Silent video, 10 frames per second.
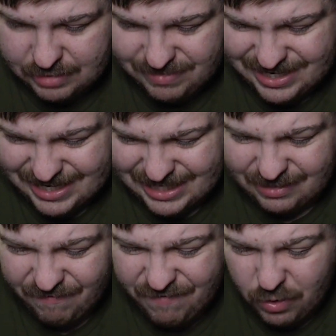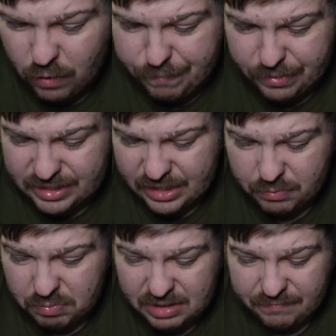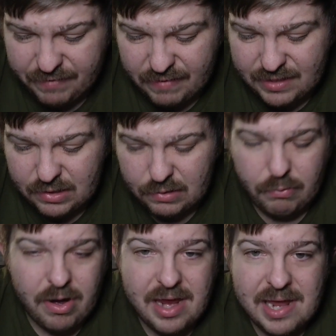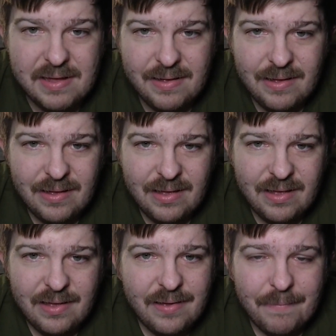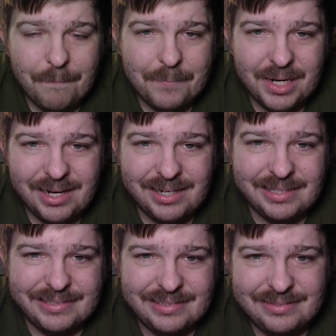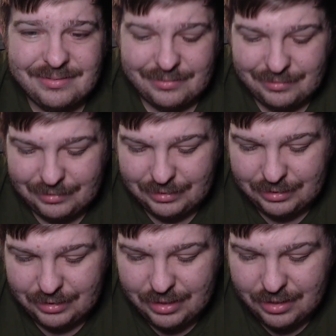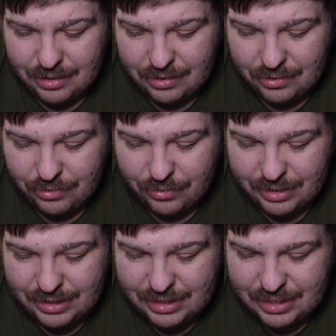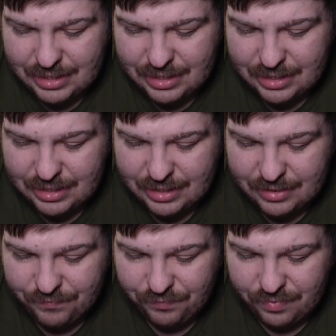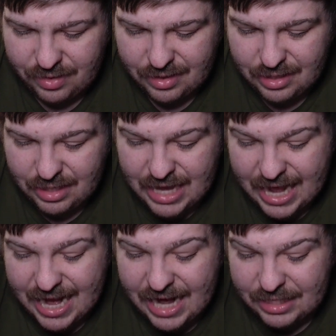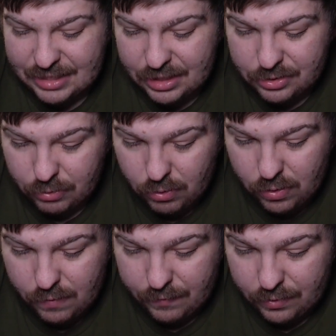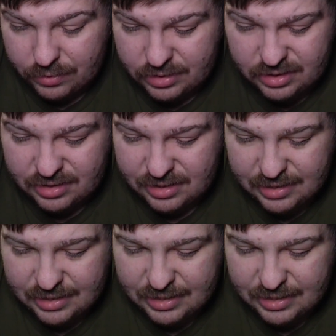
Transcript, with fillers: I mean, I guess the field goal percentage was 53, but, you know, you had 18 turnovers,